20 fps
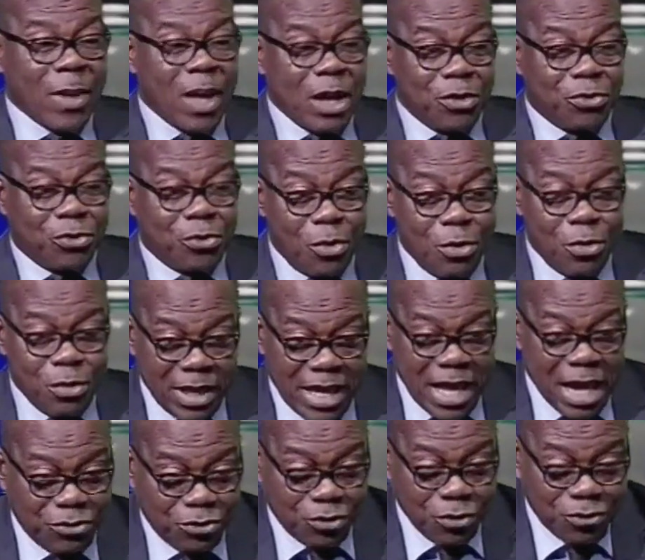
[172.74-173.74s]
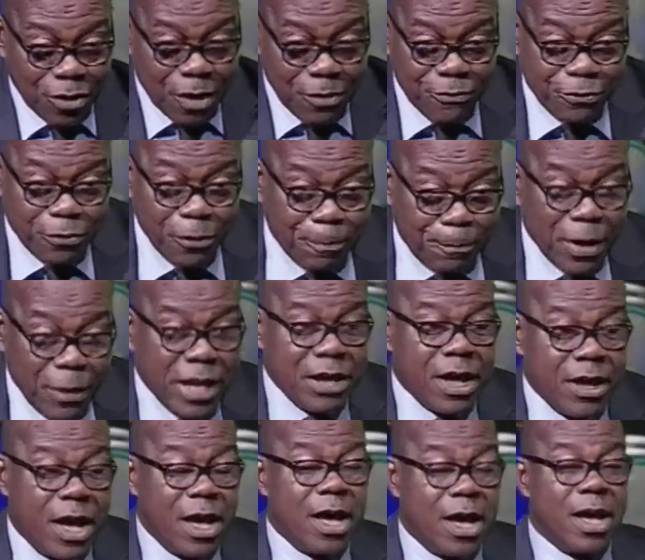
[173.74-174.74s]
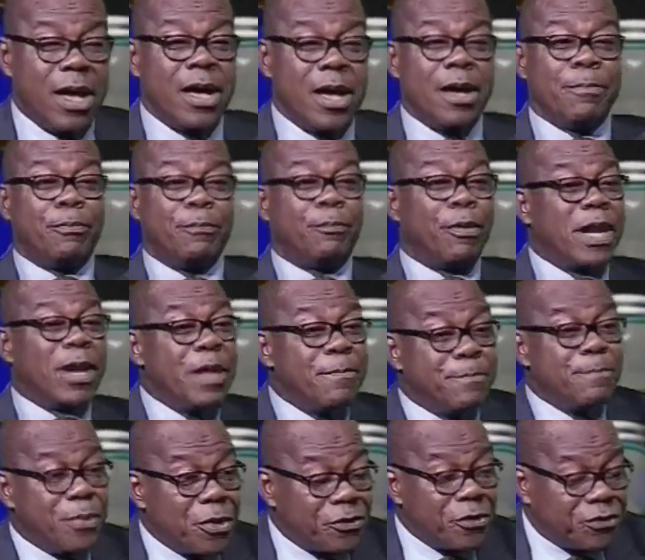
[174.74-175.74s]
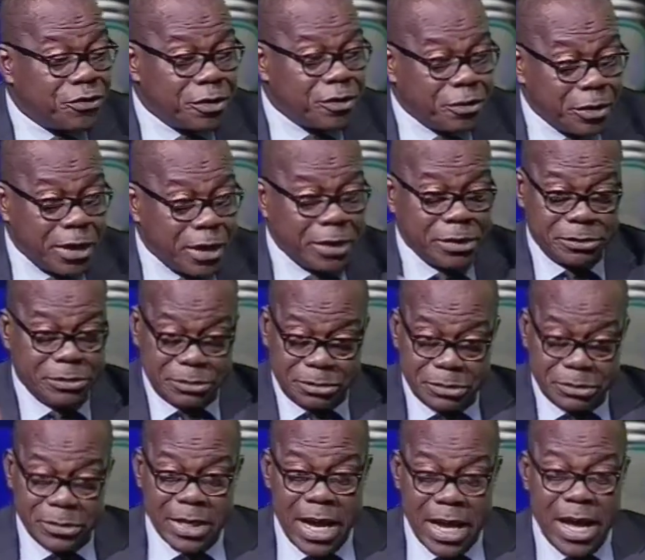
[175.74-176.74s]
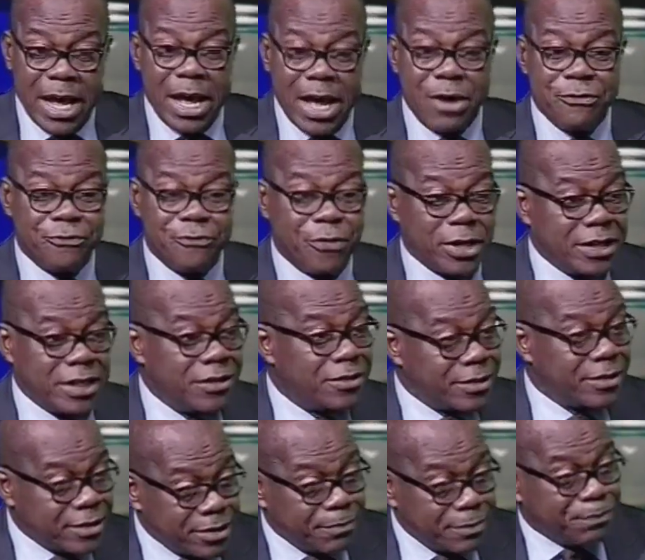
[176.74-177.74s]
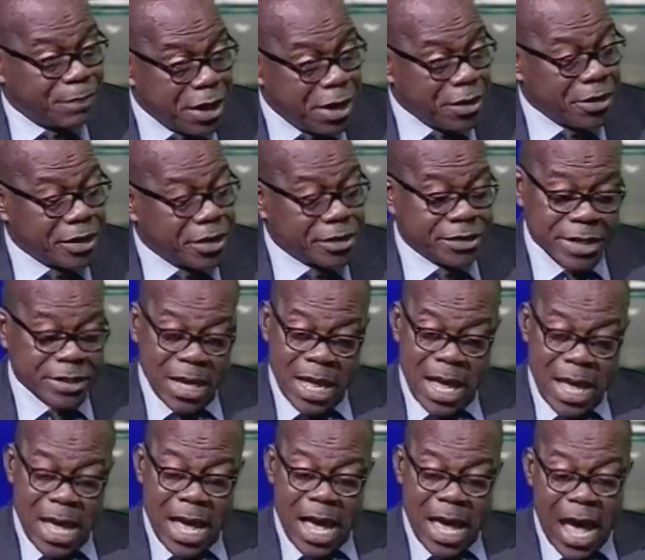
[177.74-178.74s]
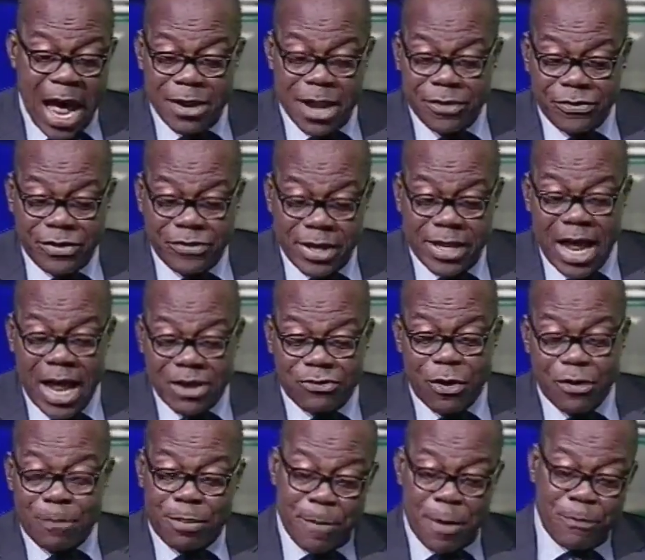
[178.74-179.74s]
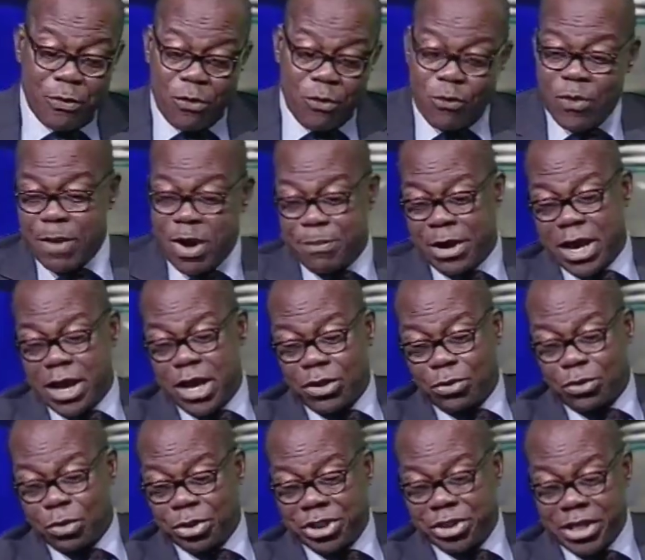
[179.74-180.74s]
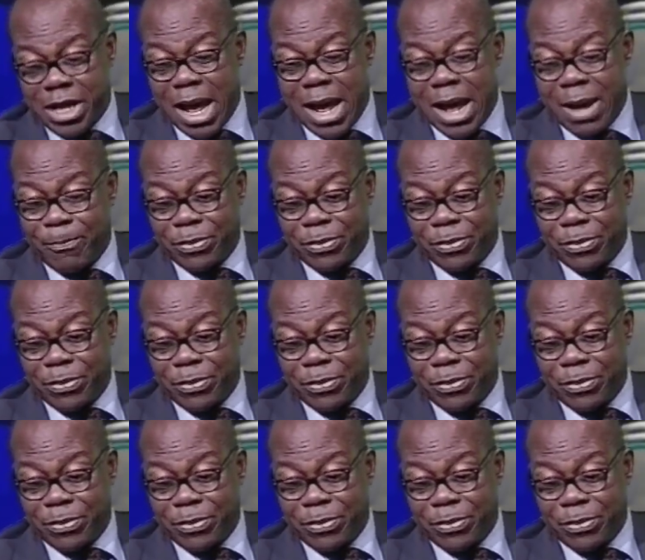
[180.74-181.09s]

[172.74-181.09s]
to get to some polling, uh, polling booths during uh, voting period. And you see that some people will begin to share